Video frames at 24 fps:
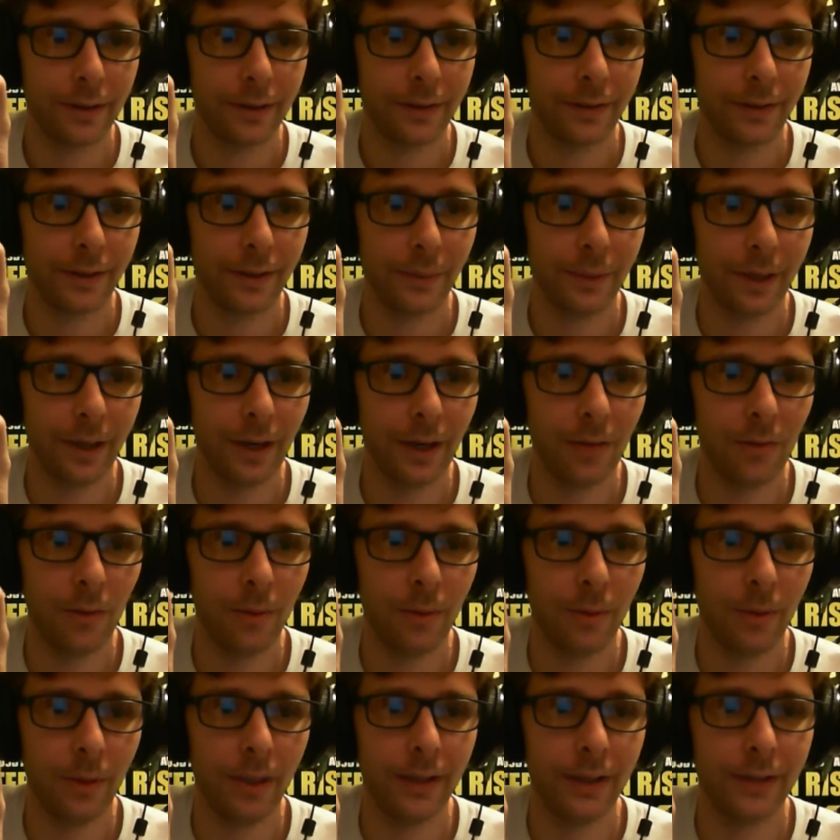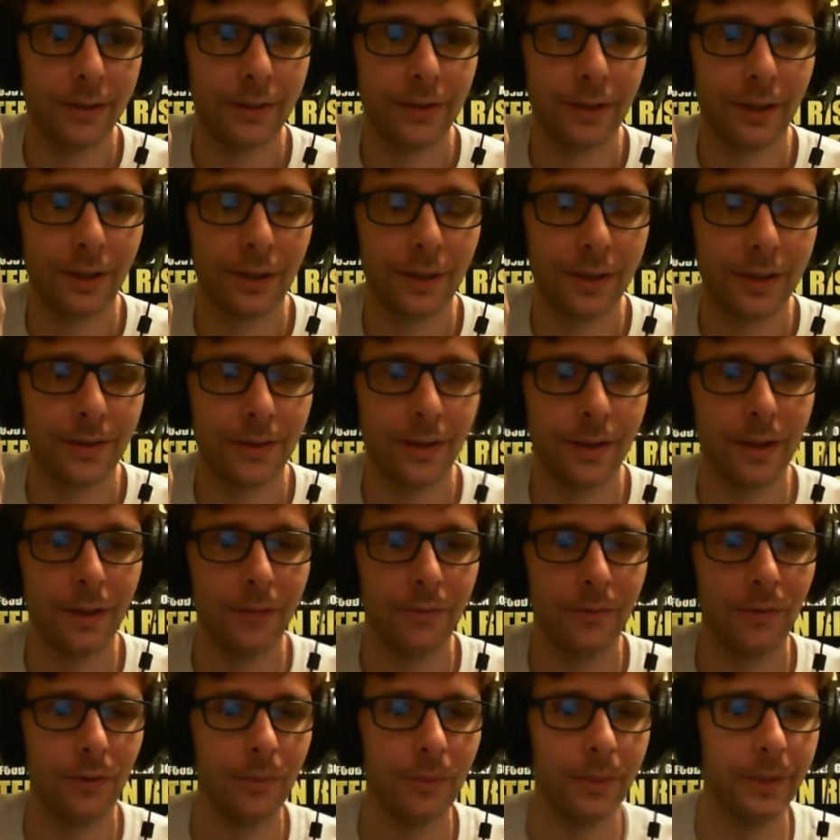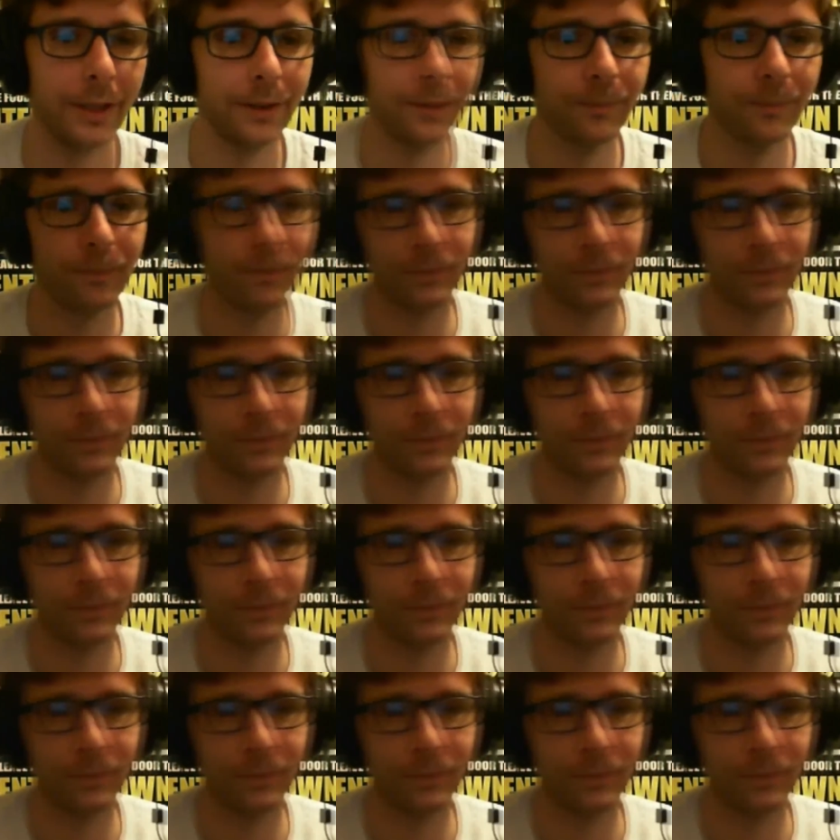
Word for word: There we go, Robert Llewellyn. So he signed that for me,